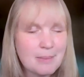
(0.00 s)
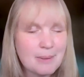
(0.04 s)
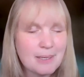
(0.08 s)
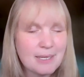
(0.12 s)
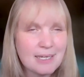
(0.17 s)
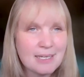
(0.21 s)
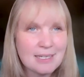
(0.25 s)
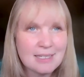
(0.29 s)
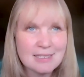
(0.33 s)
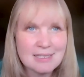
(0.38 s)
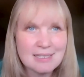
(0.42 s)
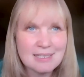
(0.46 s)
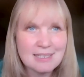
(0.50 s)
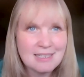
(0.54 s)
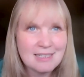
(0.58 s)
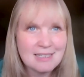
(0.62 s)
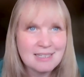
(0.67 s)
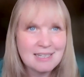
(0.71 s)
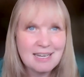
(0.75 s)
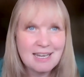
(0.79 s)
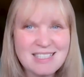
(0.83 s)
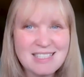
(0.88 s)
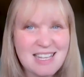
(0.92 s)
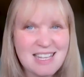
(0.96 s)
but
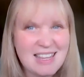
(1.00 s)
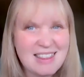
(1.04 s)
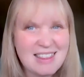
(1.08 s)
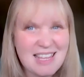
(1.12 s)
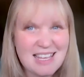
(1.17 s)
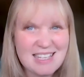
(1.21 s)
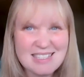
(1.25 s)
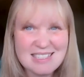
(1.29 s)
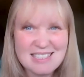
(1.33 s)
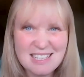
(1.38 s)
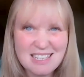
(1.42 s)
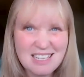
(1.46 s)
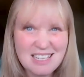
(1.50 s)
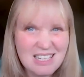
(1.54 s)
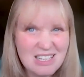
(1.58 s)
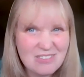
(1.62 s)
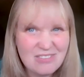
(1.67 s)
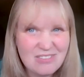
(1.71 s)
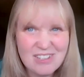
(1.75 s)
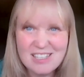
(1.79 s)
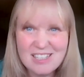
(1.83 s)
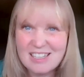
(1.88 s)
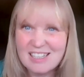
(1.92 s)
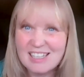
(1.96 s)
I just had that
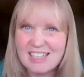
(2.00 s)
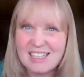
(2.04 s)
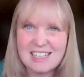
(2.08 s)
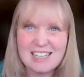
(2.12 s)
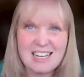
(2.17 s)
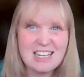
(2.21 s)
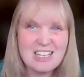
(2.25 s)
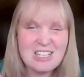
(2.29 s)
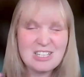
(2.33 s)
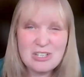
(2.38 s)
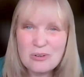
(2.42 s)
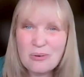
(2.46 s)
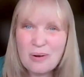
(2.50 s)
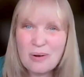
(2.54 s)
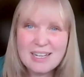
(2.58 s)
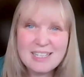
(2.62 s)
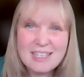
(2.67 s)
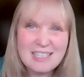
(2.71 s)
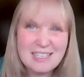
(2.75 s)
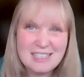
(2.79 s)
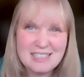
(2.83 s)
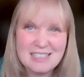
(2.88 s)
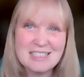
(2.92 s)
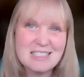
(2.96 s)
sinking feeling, and I knew
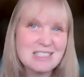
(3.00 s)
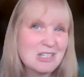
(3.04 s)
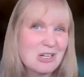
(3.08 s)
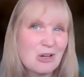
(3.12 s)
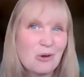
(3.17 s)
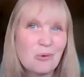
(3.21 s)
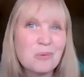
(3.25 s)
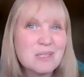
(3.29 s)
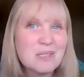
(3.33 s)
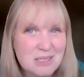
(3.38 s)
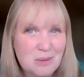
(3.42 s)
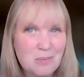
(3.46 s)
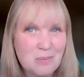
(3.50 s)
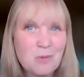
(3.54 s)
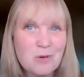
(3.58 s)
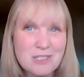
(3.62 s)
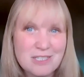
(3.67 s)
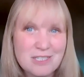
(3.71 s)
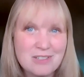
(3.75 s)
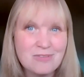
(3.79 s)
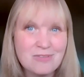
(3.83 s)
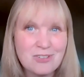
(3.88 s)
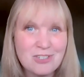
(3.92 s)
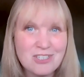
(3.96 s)
I needed to go with
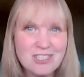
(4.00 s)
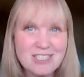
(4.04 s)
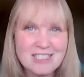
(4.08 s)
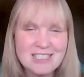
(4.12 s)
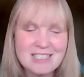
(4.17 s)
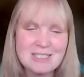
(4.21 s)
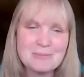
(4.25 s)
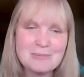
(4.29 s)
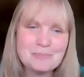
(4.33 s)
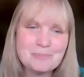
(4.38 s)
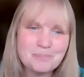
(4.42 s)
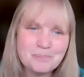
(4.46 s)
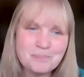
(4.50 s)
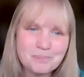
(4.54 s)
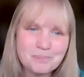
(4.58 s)
someone different.